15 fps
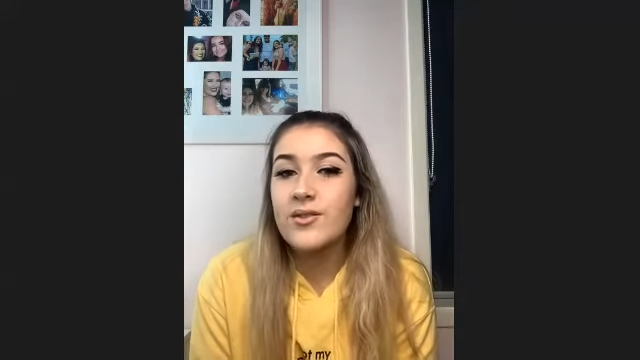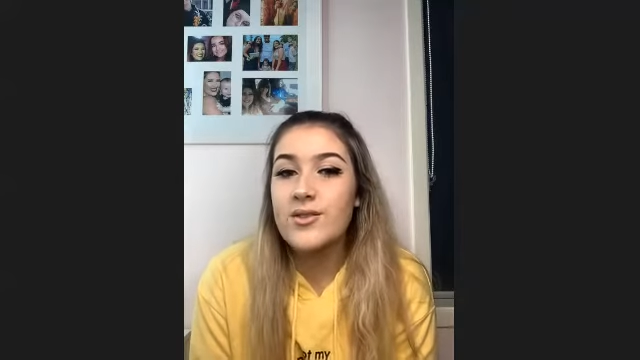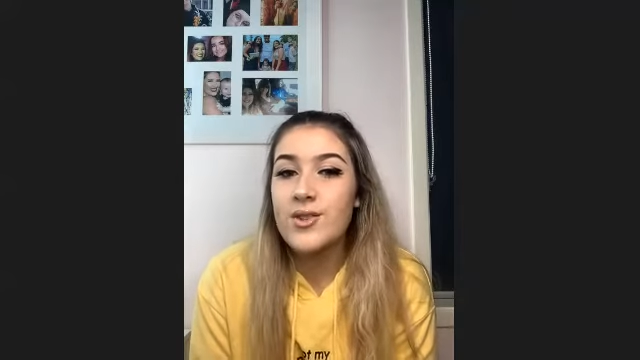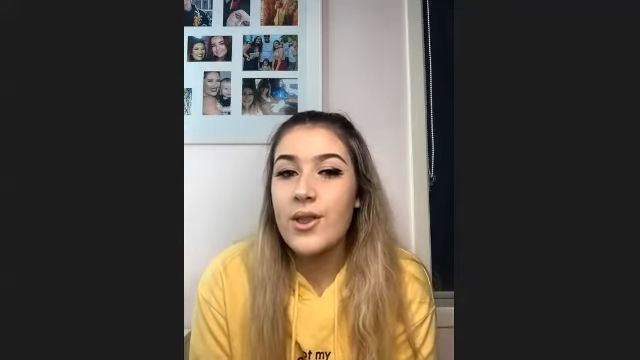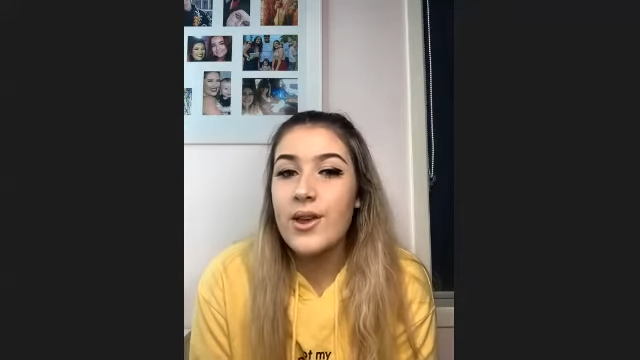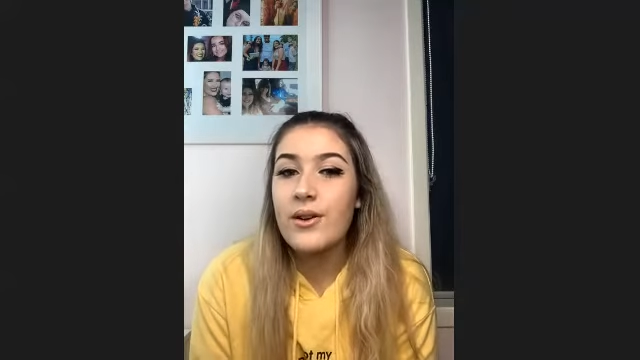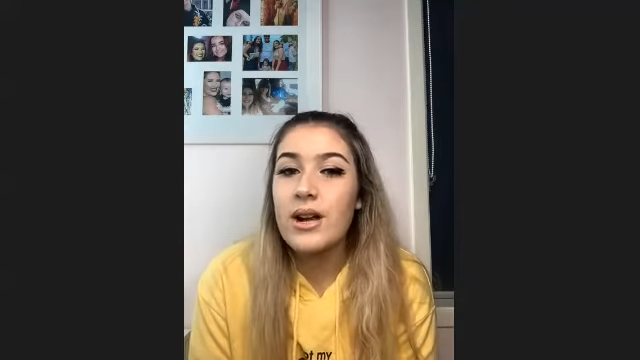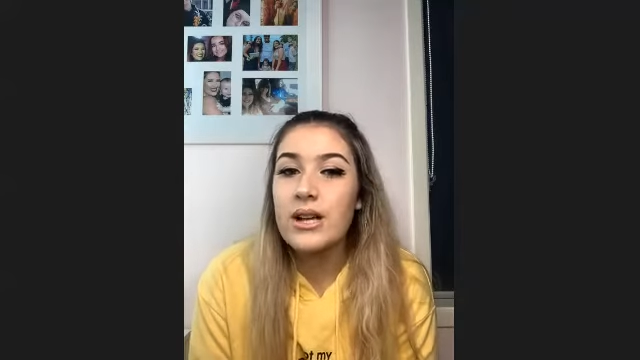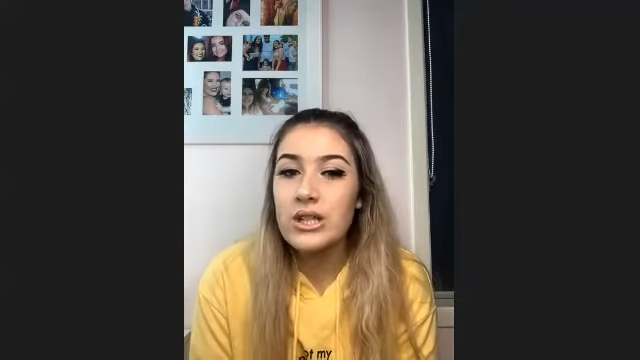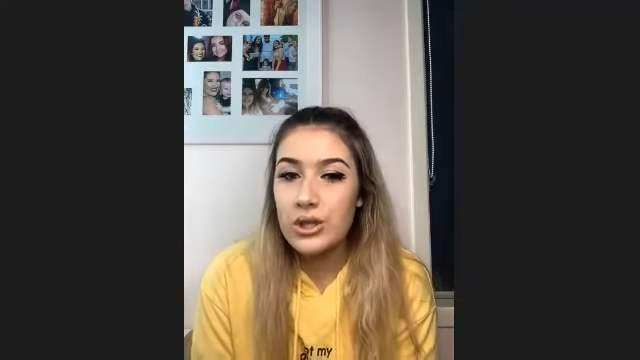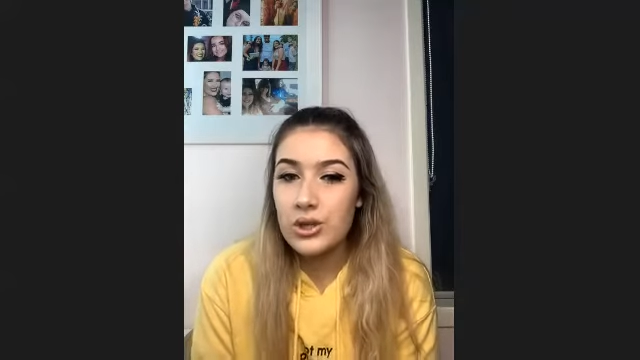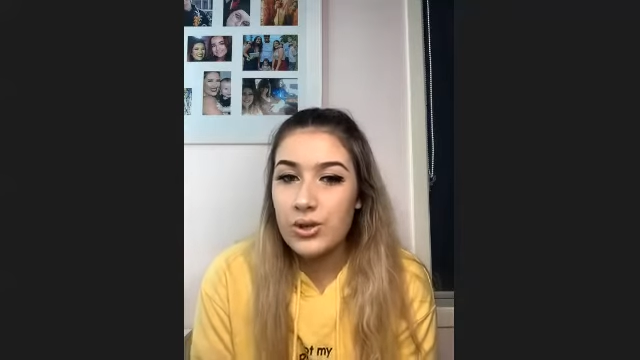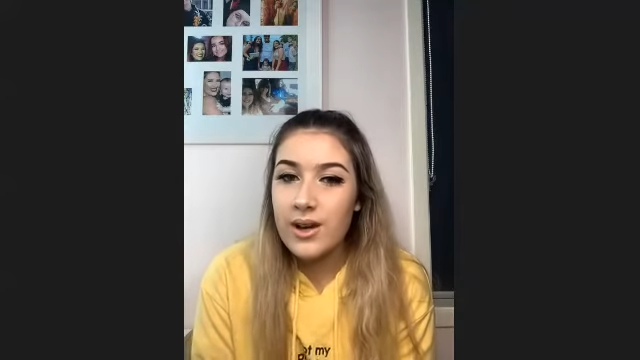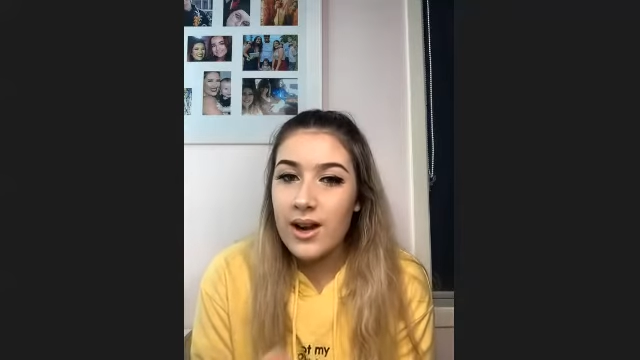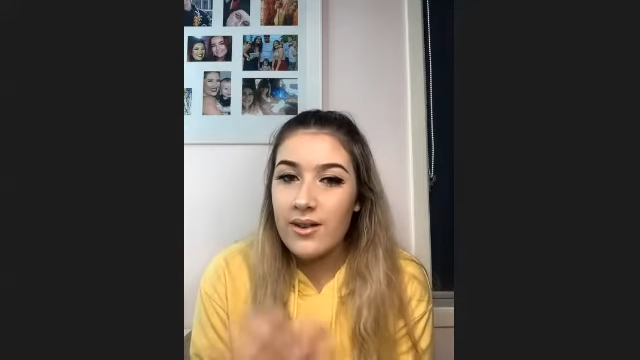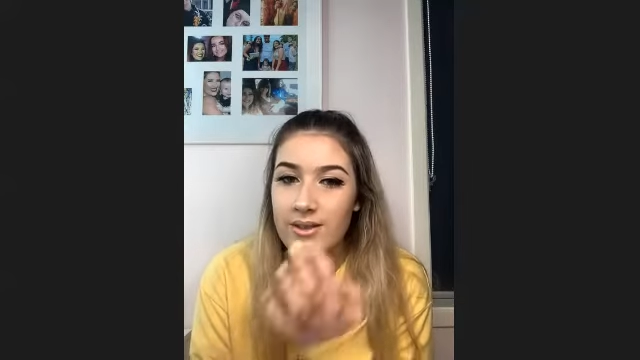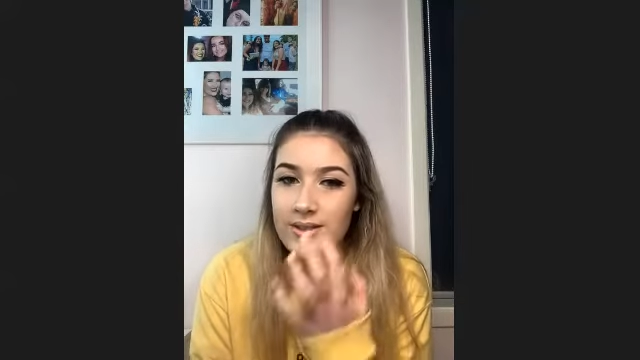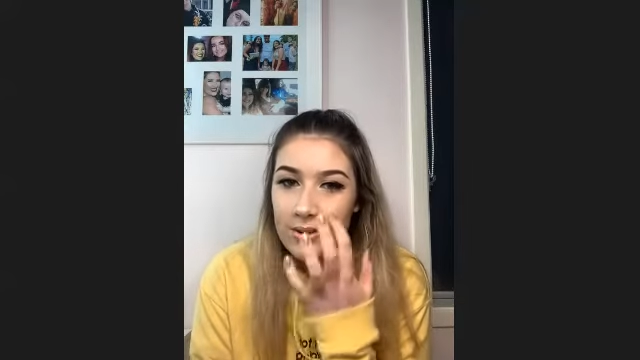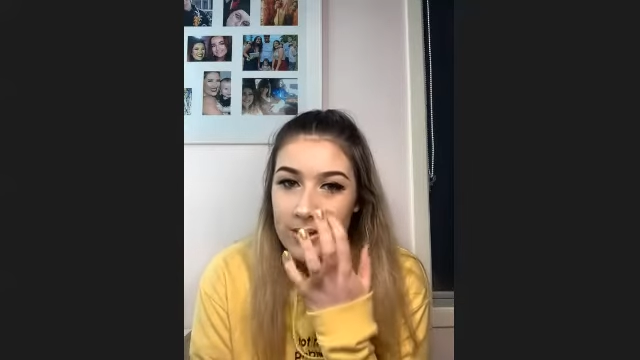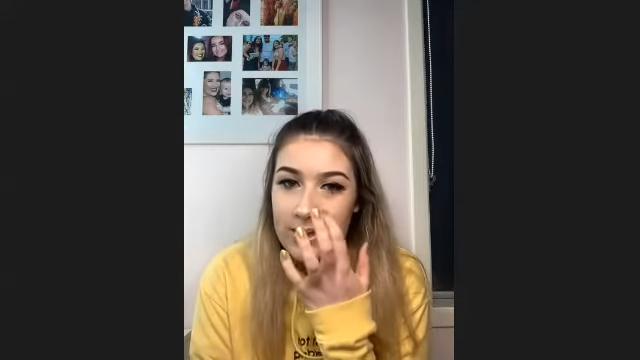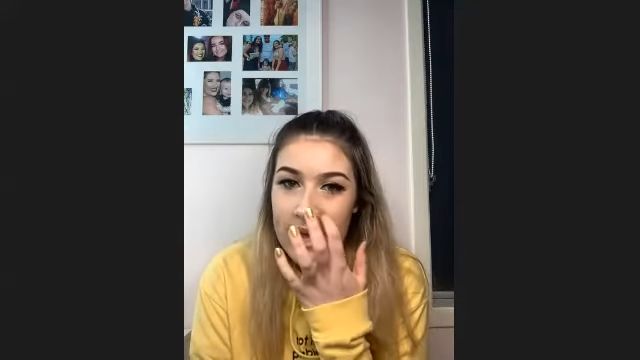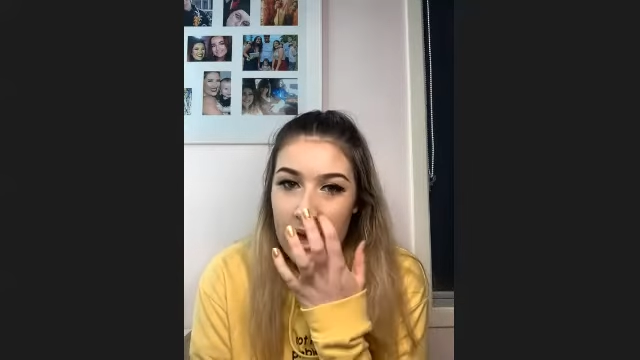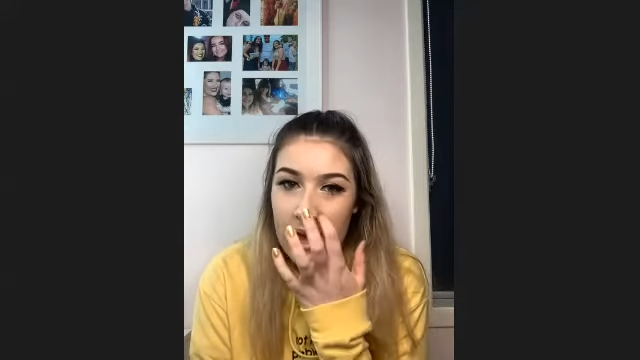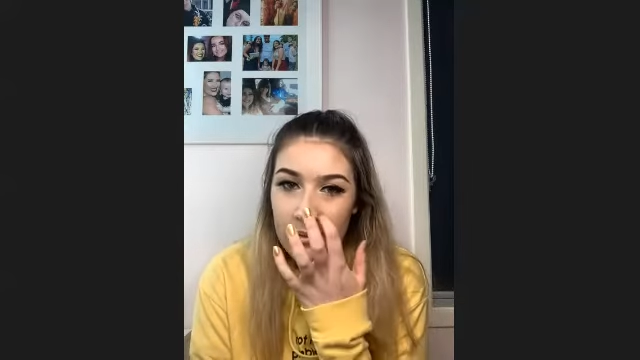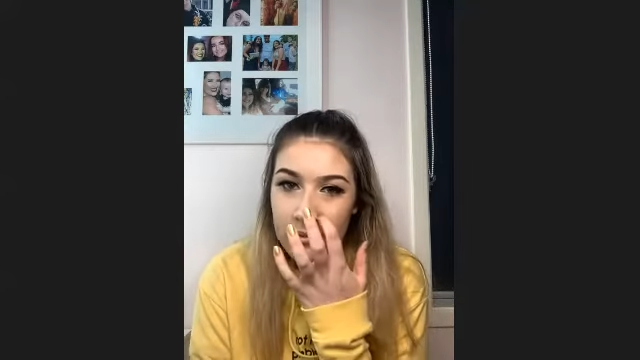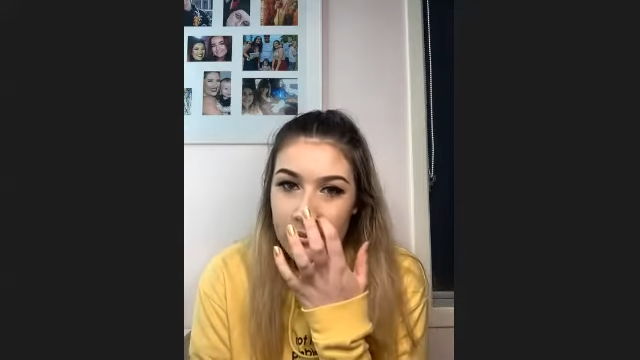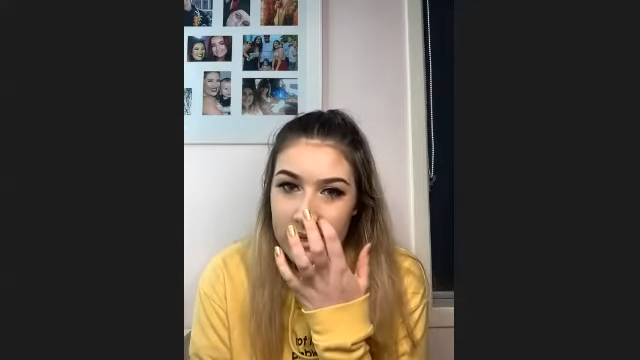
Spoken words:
So there are two covers on the album,